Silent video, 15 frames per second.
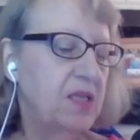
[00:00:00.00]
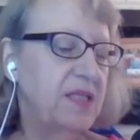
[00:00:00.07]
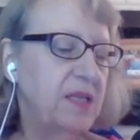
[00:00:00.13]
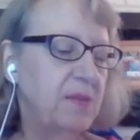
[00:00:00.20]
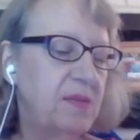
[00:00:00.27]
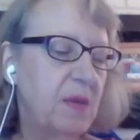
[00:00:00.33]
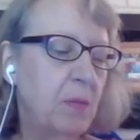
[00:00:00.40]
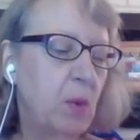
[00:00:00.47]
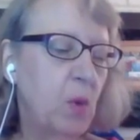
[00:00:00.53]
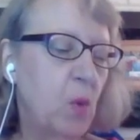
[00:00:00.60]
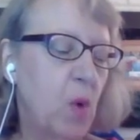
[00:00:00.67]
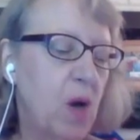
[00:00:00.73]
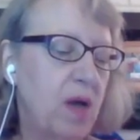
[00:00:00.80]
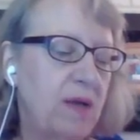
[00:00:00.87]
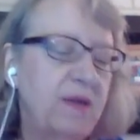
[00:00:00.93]
Tip number
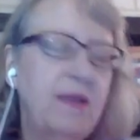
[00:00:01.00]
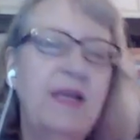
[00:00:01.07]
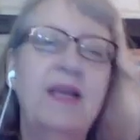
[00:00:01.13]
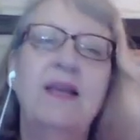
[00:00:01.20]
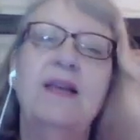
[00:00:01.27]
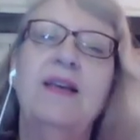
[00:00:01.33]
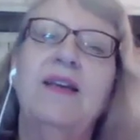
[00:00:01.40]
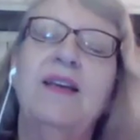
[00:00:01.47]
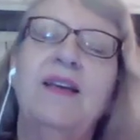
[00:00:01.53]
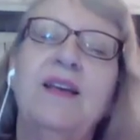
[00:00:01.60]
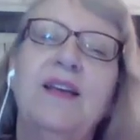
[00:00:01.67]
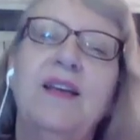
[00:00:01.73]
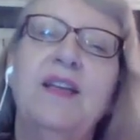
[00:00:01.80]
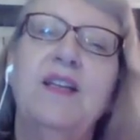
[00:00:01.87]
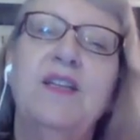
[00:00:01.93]
1,
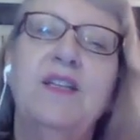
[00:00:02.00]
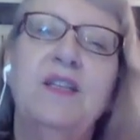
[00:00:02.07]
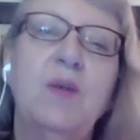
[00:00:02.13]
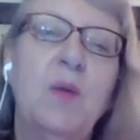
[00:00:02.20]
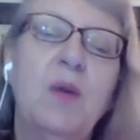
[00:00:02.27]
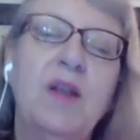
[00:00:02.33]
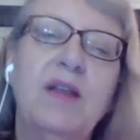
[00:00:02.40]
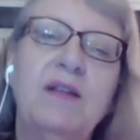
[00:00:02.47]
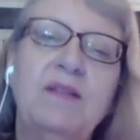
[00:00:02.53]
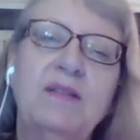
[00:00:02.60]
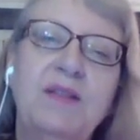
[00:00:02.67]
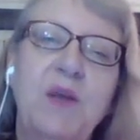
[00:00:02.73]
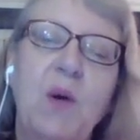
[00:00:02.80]
you want to